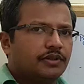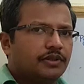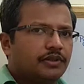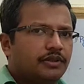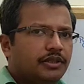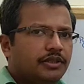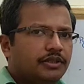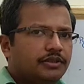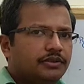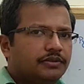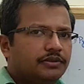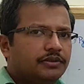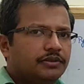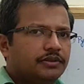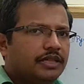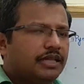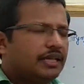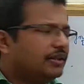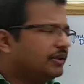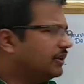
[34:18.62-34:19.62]
Clear?
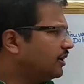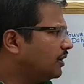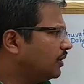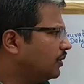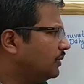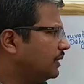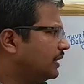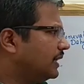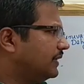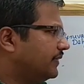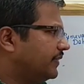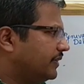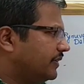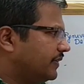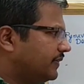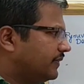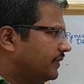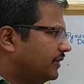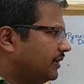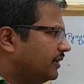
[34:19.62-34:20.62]
Now as a
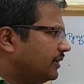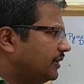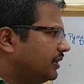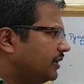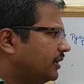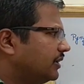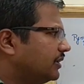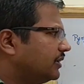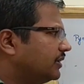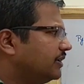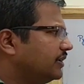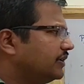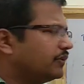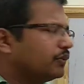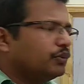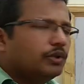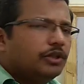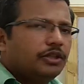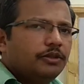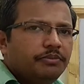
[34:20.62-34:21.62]
result
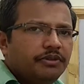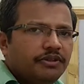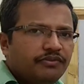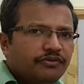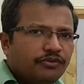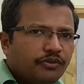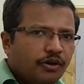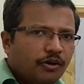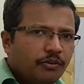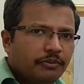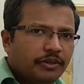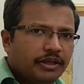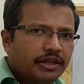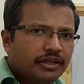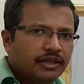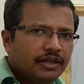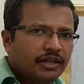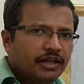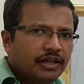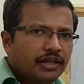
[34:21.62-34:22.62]
this will be
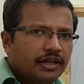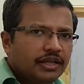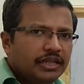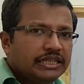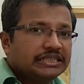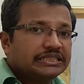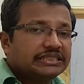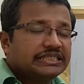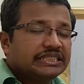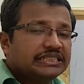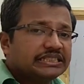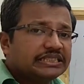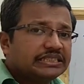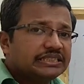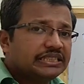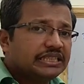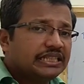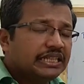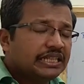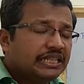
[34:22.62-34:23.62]
forming
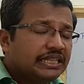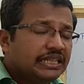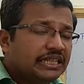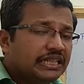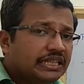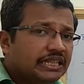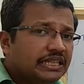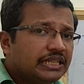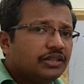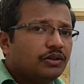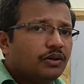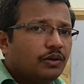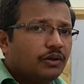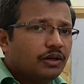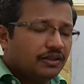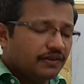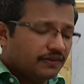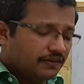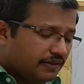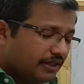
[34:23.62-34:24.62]
succinyl
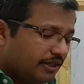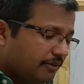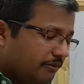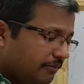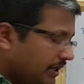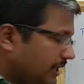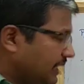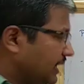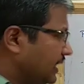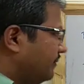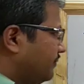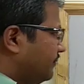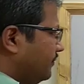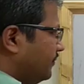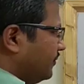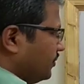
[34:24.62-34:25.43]
coenzyme A.